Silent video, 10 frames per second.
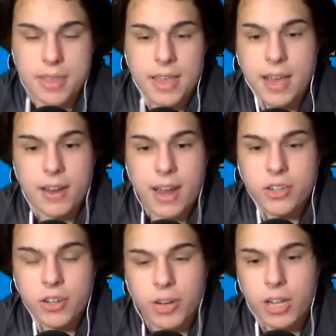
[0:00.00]
could
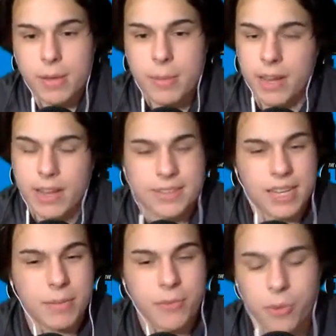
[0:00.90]
actually hurt Alabama. I
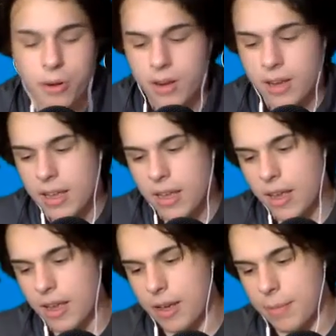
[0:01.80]
said it before.
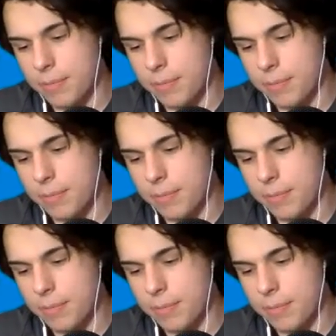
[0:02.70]
When